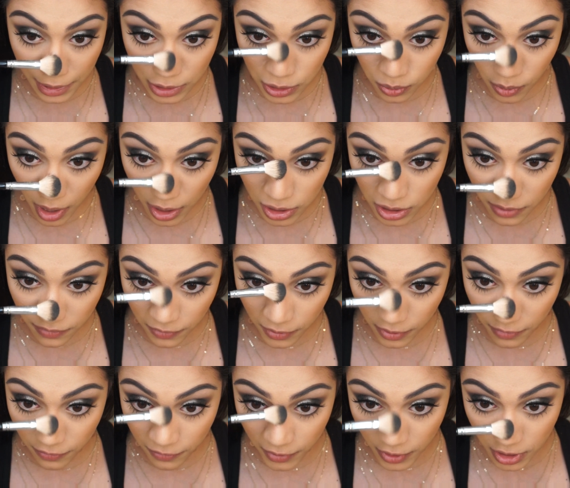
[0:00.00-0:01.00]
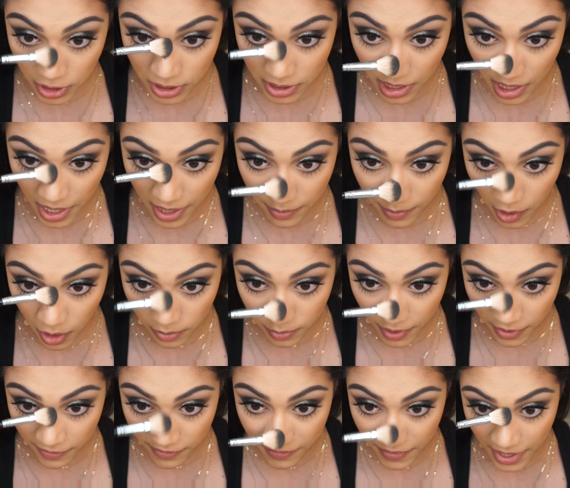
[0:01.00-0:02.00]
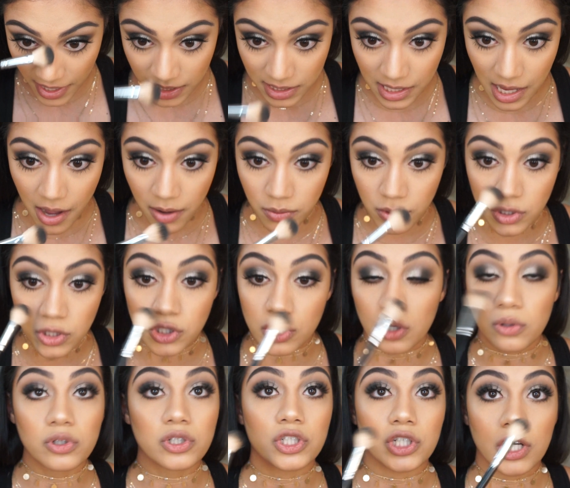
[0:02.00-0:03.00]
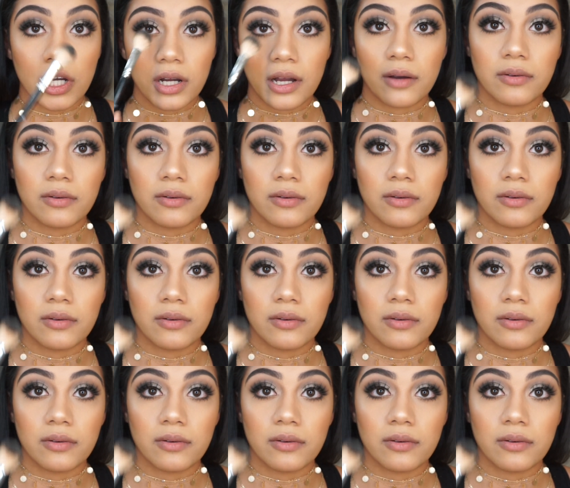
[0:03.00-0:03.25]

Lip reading: I swatched it for the first time on my face, I was so shook.